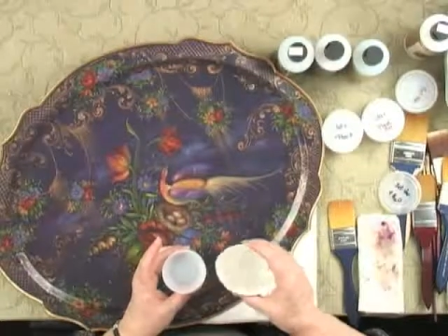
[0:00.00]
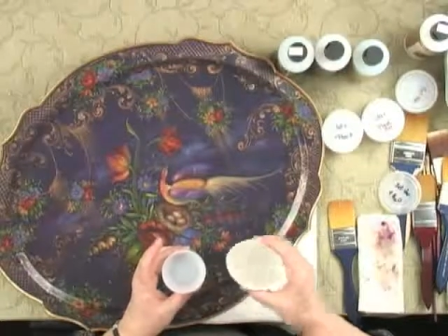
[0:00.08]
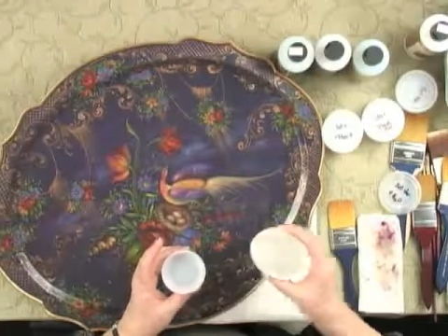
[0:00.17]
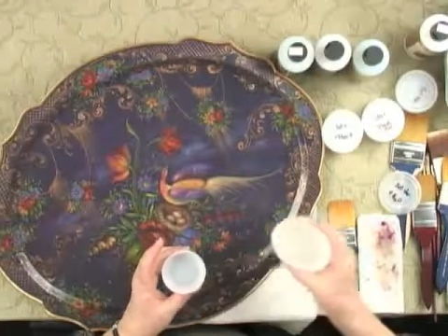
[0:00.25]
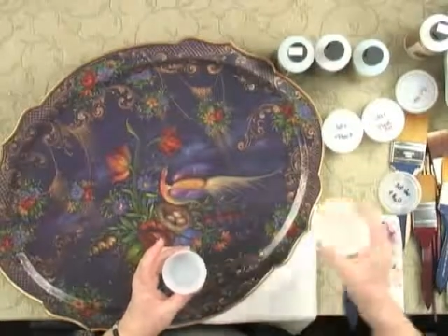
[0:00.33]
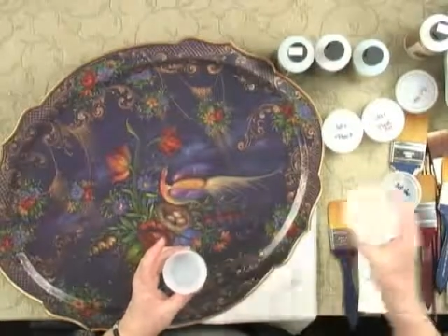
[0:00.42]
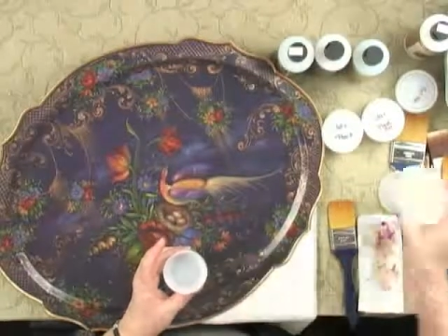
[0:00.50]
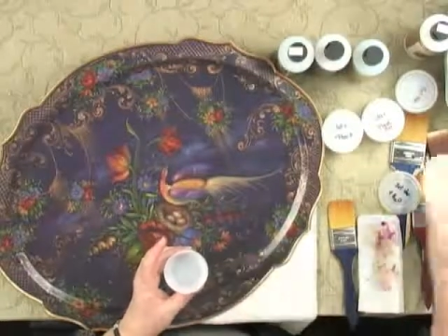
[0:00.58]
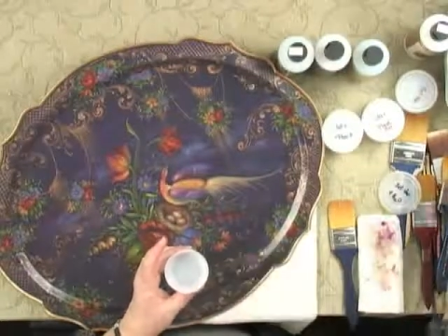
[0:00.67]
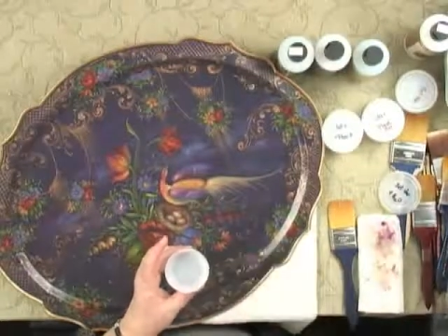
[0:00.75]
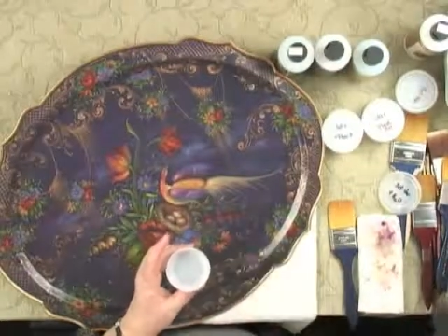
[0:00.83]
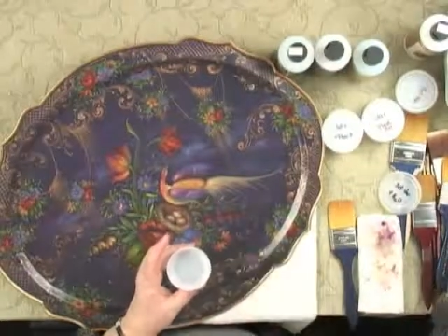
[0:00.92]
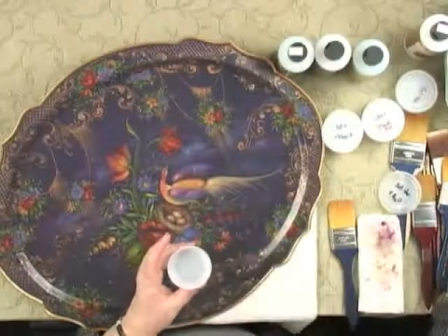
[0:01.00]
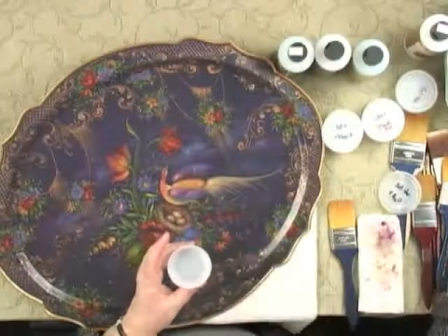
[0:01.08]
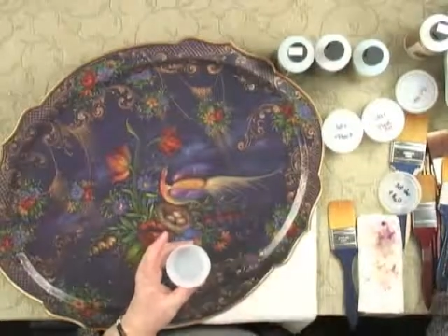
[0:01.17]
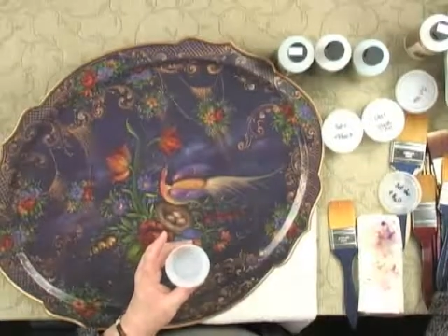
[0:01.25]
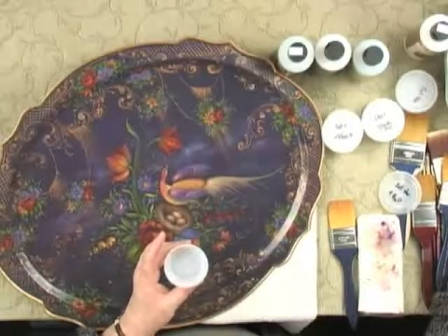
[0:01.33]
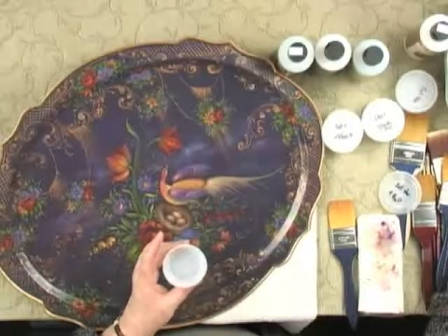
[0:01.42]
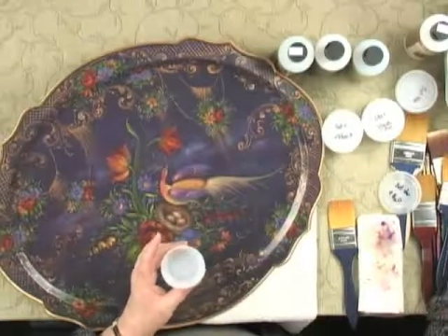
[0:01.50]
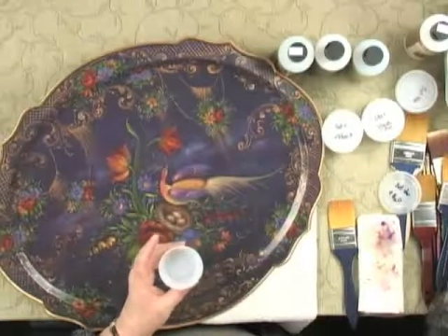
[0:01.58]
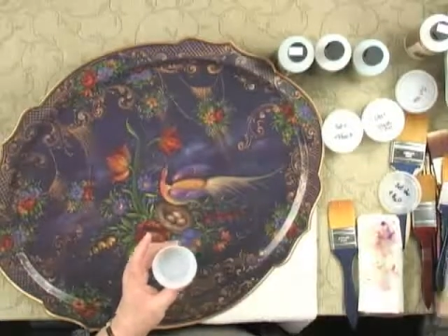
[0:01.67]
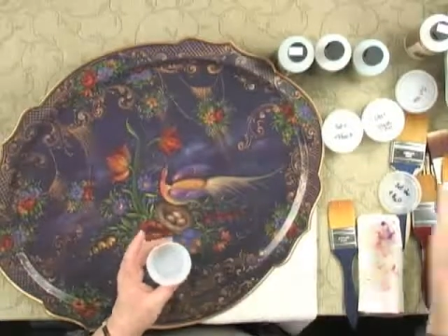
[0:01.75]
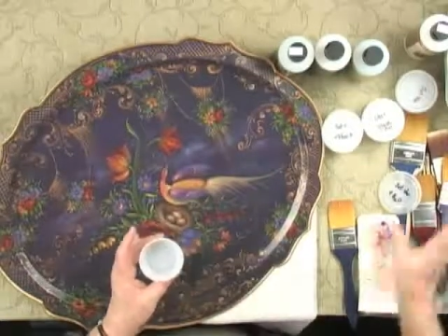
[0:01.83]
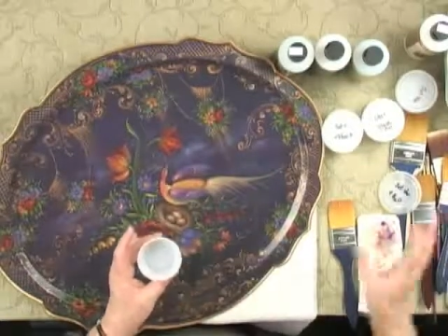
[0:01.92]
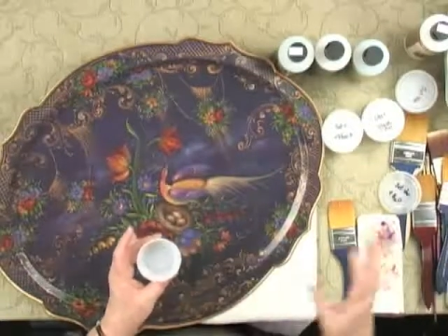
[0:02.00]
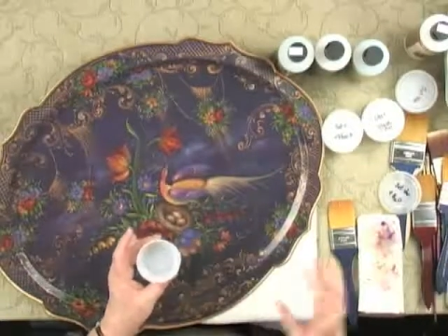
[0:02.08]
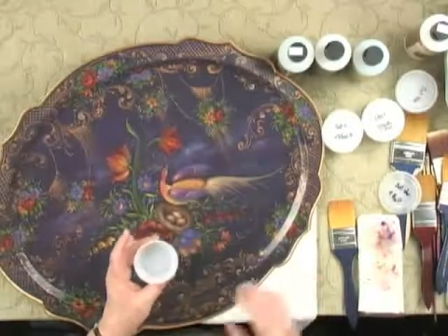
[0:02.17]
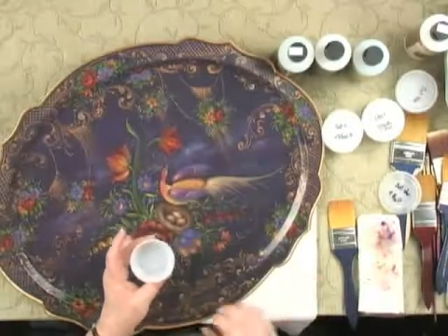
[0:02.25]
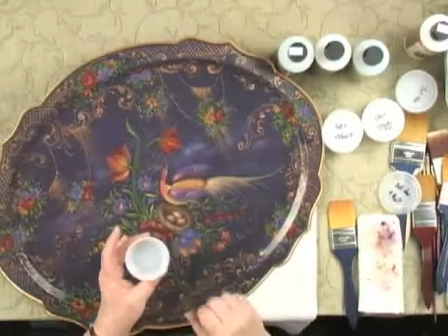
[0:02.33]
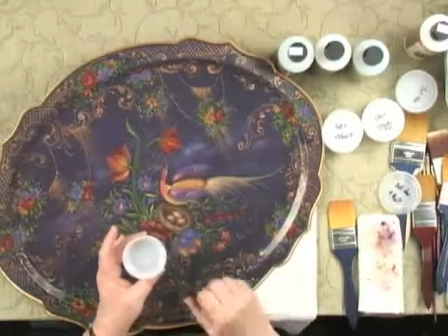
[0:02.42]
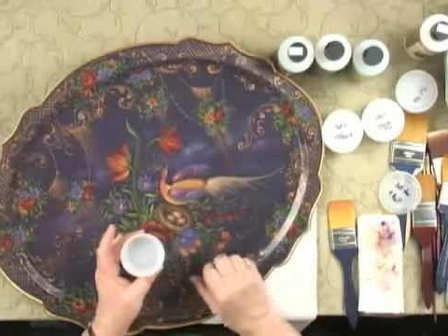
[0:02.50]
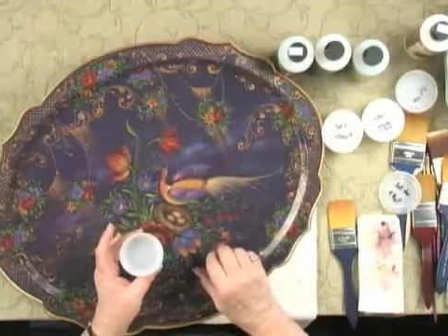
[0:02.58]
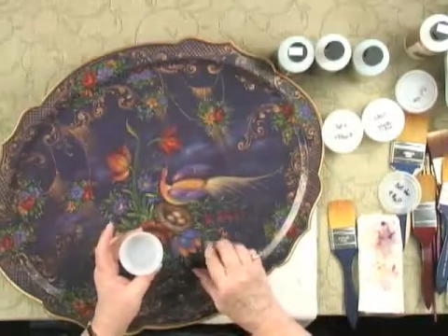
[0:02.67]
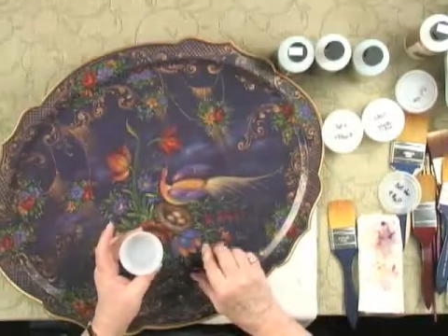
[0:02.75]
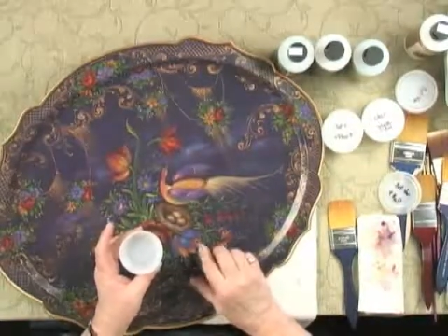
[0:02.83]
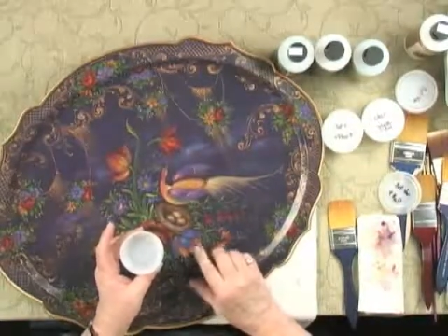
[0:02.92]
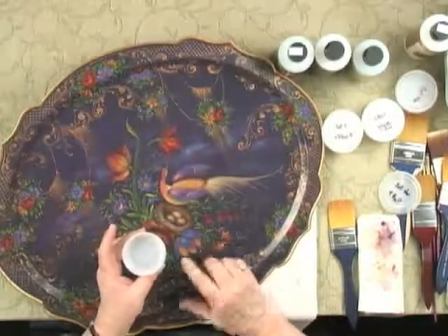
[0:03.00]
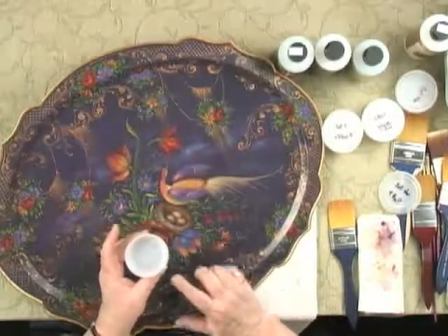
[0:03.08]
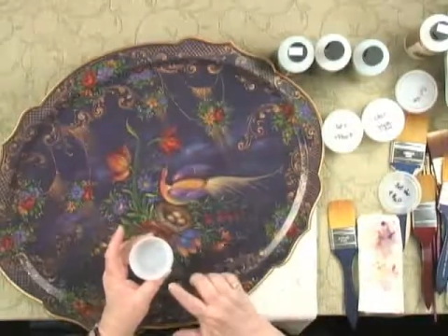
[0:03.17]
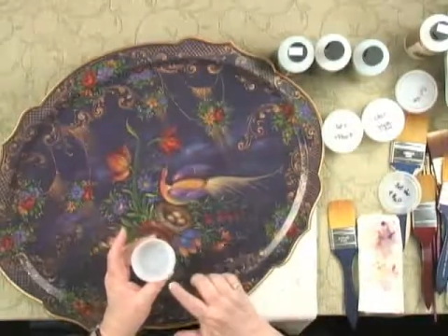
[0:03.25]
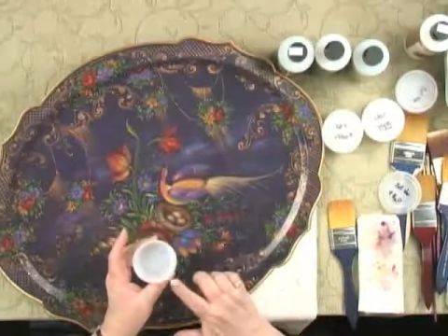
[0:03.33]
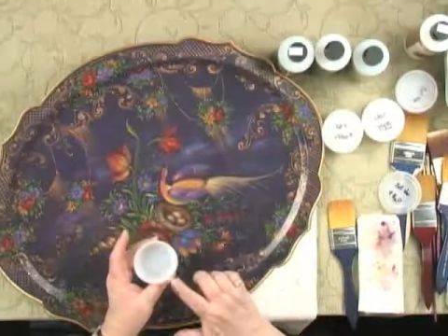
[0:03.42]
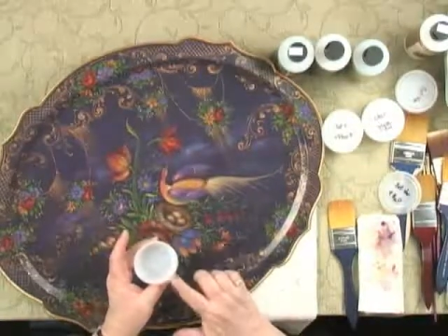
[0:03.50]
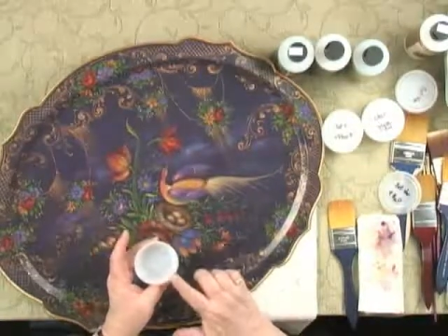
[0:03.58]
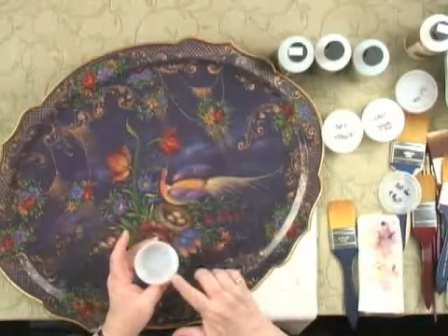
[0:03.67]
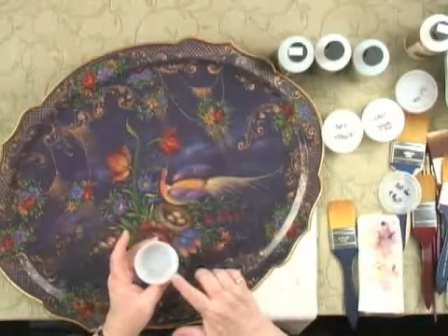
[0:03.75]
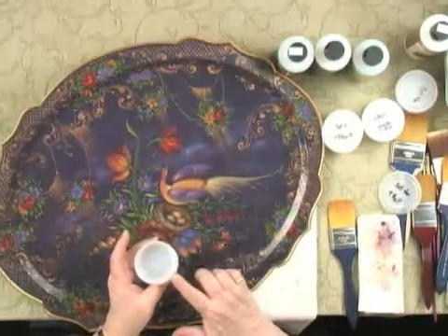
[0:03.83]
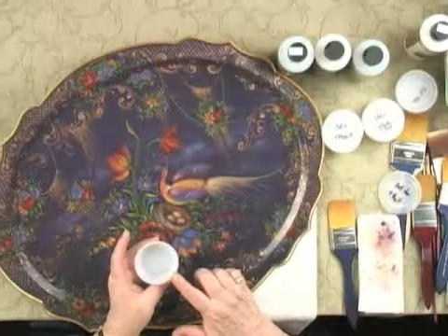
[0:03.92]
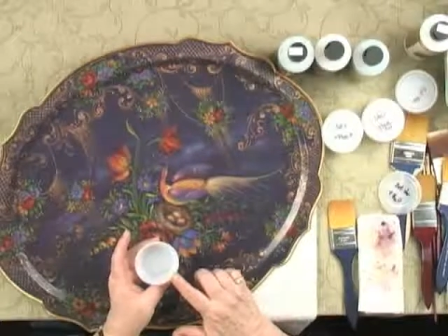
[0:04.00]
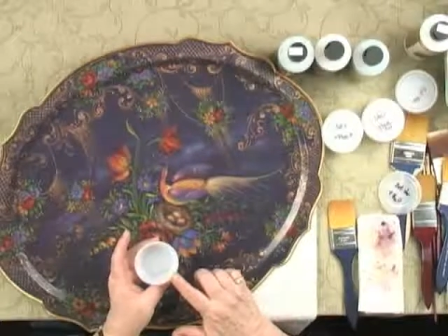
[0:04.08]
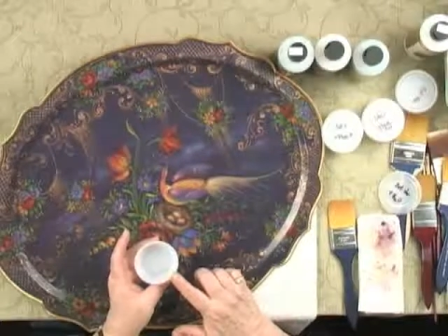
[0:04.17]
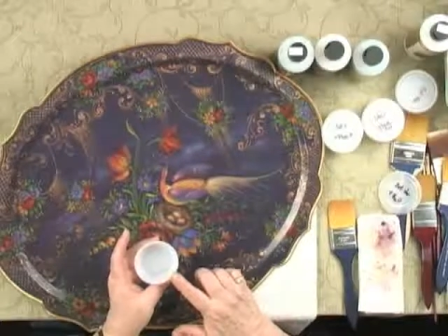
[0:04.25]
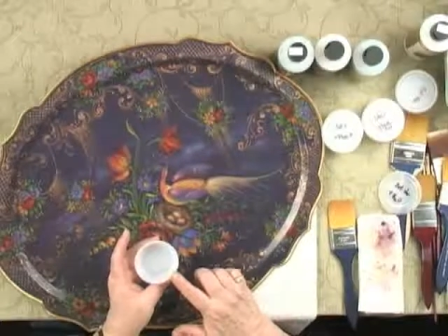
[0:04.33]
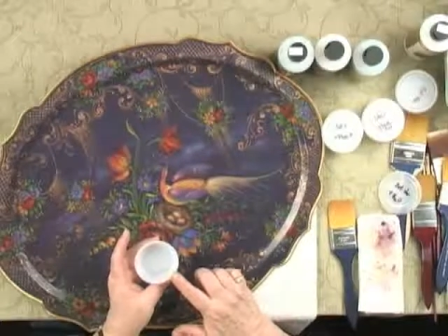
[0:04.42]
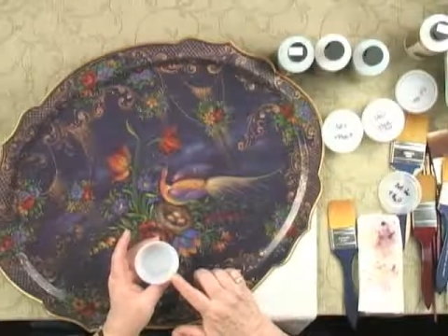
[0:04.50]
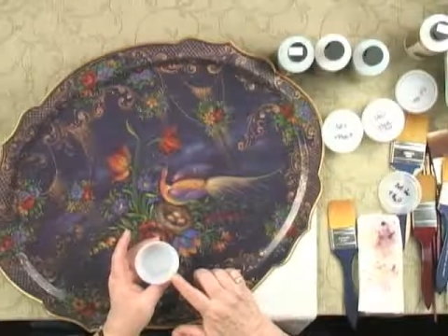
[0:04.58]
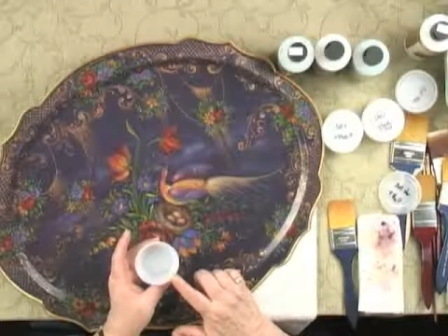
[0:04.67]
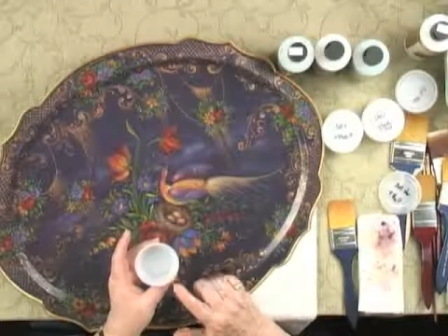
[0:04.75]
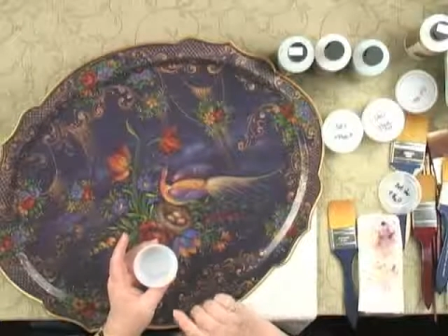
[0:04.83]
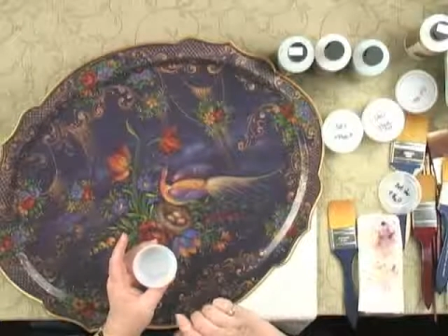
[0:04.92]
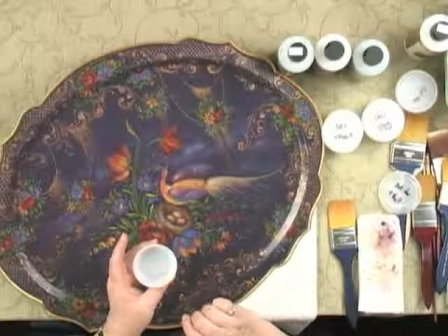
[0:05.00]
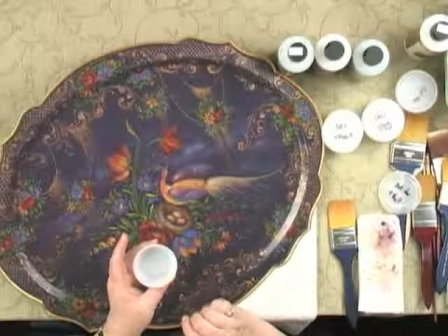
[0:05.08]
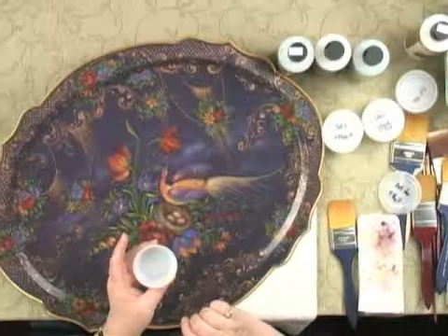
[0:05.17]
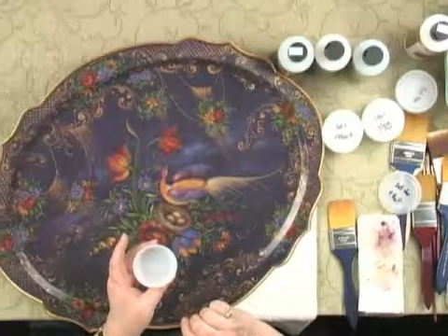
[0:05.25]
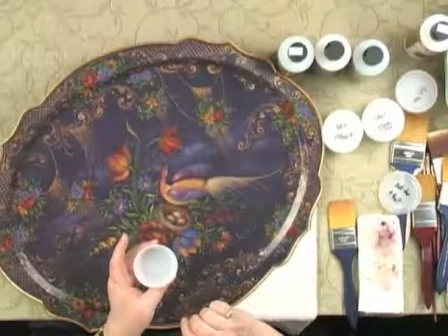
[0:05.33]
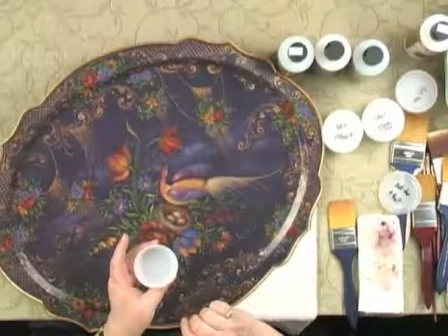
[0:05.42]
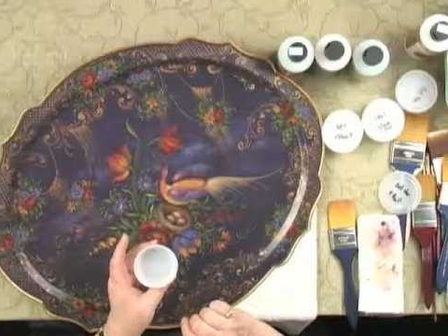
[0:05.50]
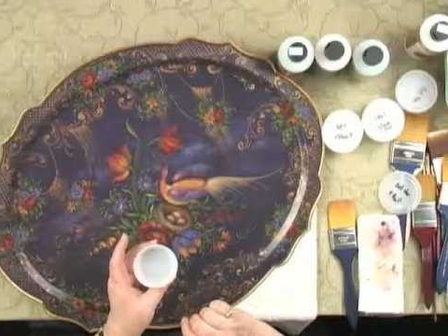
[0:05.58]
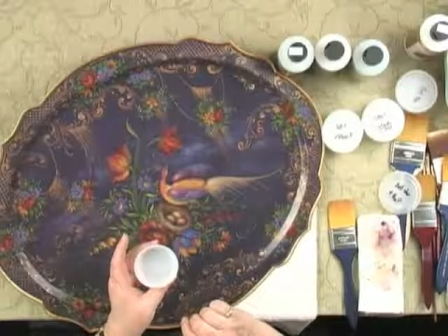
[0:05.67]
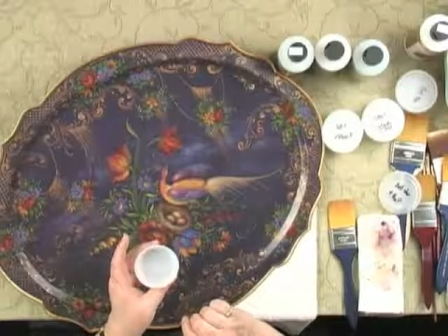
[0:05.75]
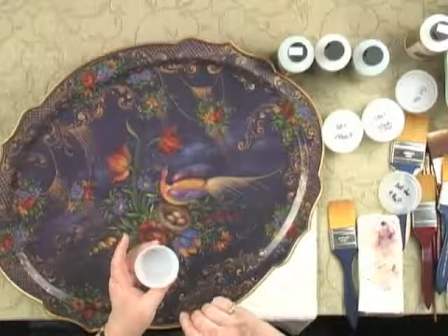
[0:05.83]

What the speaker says: (no speaker visible)